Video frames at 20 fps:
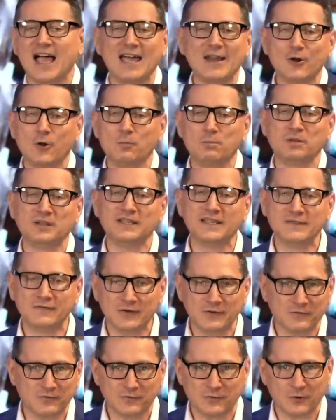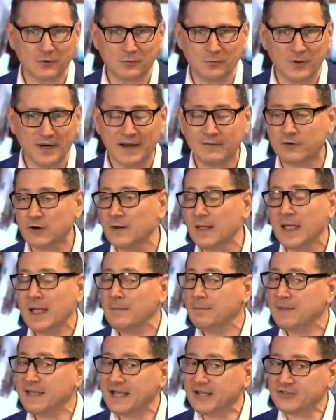I don't believe it for whatever
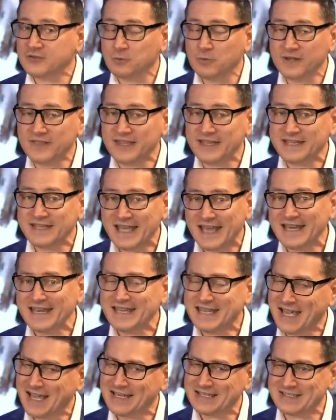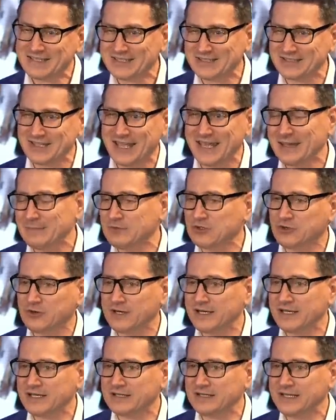because with it getting kind of slammed
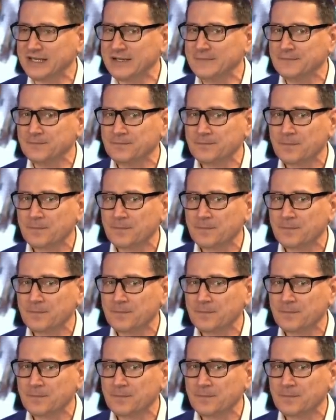critically,